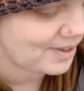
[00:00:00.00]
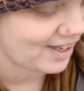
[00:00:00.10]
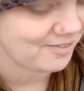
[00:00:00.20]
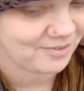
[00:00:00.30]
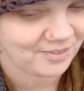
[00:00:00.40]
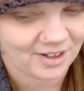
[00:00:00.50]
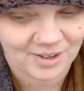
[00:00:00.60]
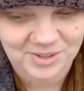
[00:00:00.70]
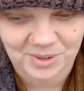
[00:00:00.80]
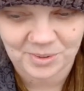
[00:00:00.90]
But I've
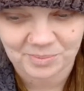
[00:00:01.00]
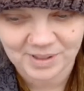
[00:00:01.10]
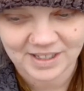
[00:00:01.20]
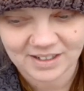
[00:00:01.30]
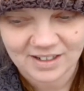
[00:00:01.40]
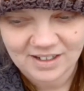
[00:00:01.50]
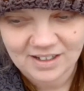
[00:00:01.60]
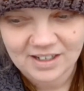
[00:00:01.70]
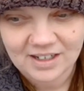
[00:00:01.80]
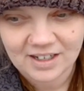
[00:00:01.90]
also been
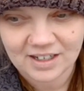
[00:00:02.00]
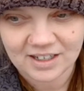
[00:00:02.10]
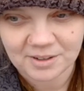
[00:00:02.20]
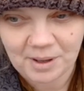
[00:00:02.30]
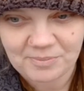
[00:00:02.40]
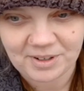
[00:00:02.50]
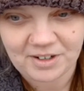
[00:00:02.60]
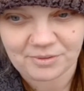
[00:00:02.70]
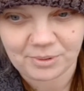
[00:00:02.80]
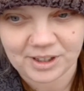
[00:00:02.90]
um, I've been
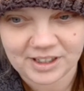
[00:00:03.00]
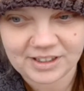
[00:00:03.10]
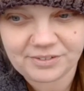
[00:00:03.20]
off work